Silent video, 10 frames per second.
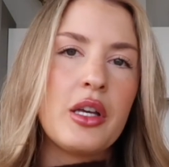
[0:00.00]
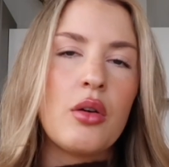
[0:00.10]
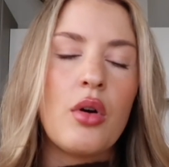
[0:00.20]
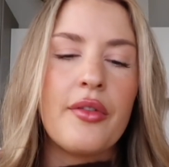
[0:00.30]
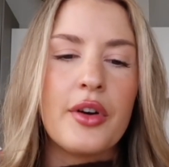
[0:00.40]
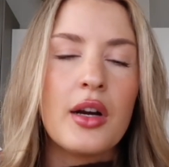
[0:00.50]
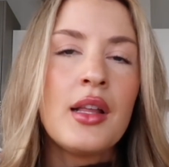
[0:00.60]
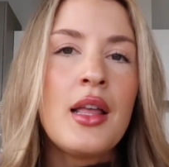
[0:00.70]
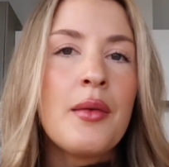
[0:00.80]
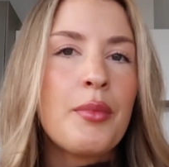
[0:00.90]
go over
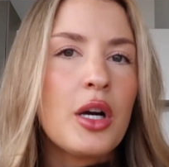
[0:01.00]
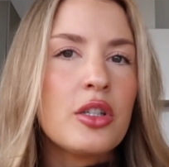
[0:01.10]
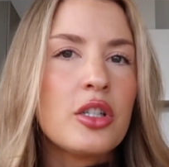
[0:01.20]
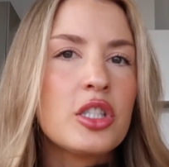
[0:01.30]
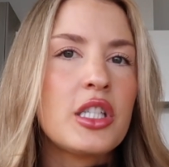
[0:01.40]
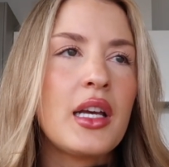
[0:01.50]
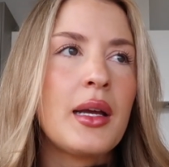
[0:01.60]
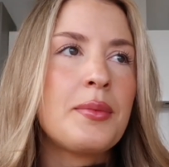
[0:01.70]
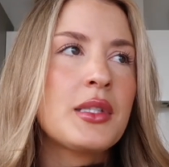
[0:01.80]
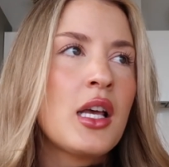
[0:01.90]

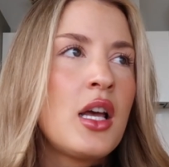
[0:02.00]
partnerships.